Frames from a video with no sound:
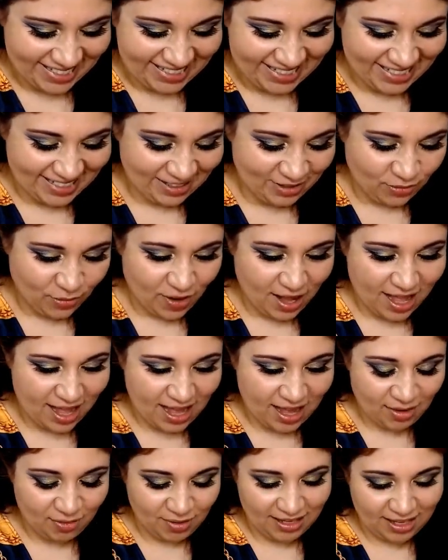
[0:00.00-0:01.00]
Wow,
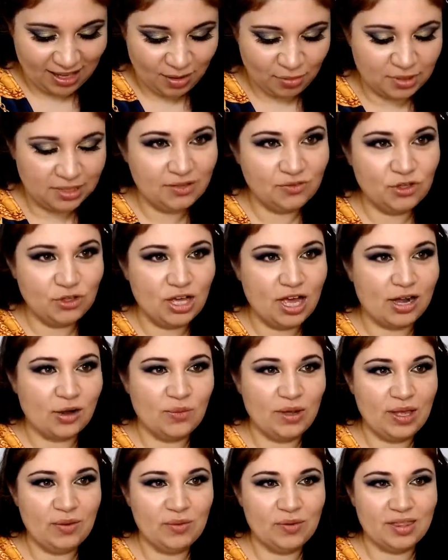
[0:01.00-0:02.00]
I can't believe you got away
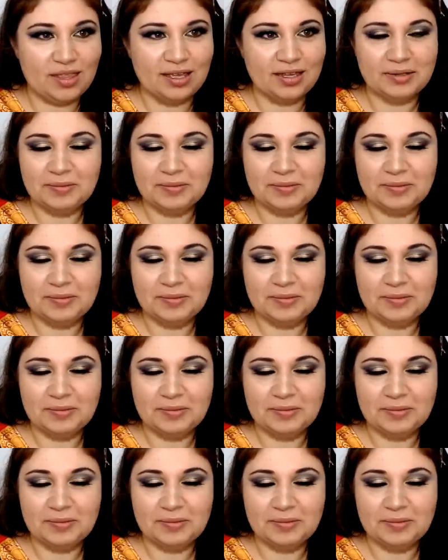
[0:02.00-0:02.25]
with it.